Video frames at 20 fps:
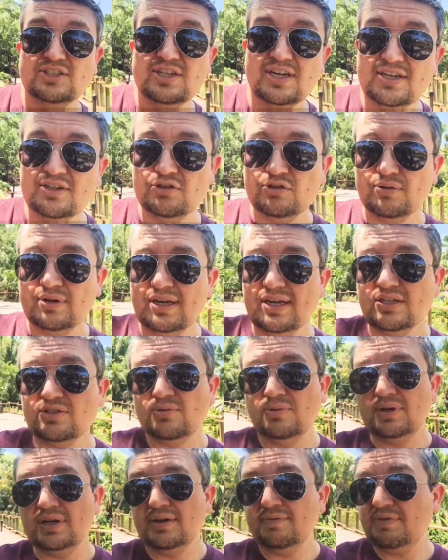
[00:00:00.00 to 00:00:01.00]
a shade tree,
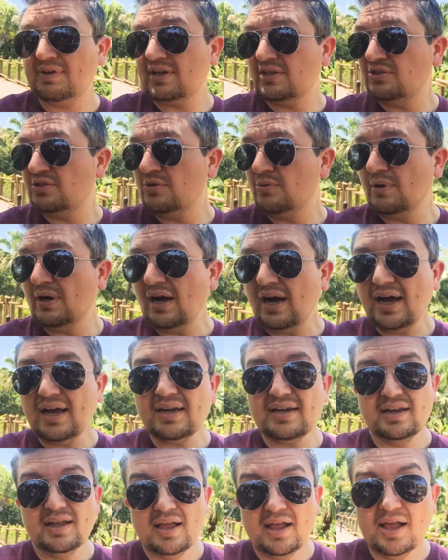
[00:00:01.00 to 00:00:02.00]
so if it gets too hot,
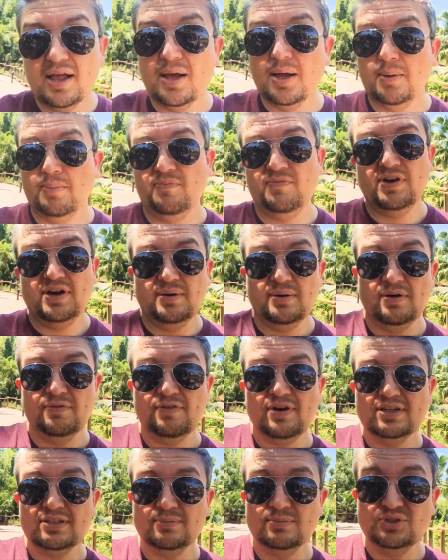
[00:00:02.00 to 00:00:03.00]

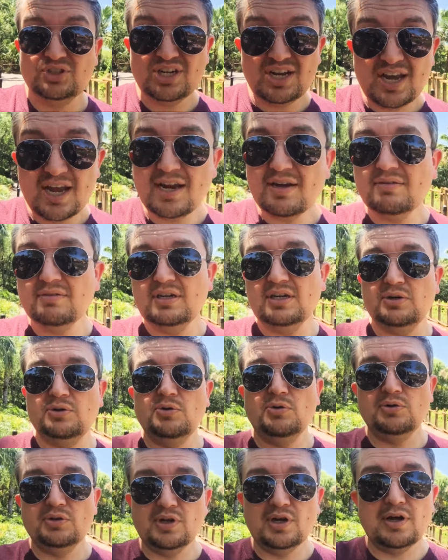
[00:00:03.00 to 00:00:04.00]
find some shade, get
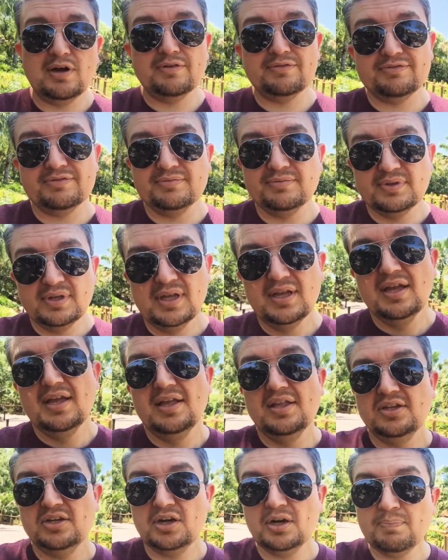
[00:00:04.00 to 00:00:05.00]
cooled off.
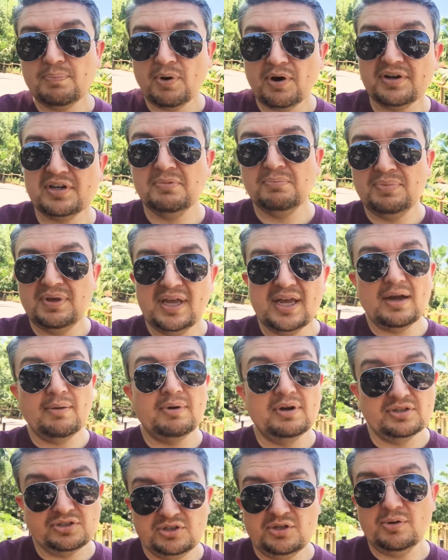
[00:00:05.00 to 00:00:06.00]
Good part to be at
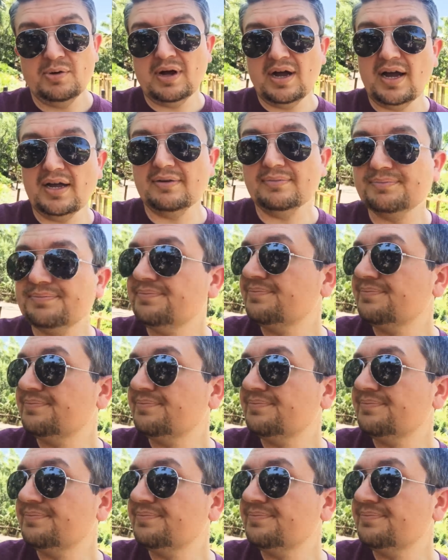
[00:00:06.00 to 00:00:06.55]
when it's too hot.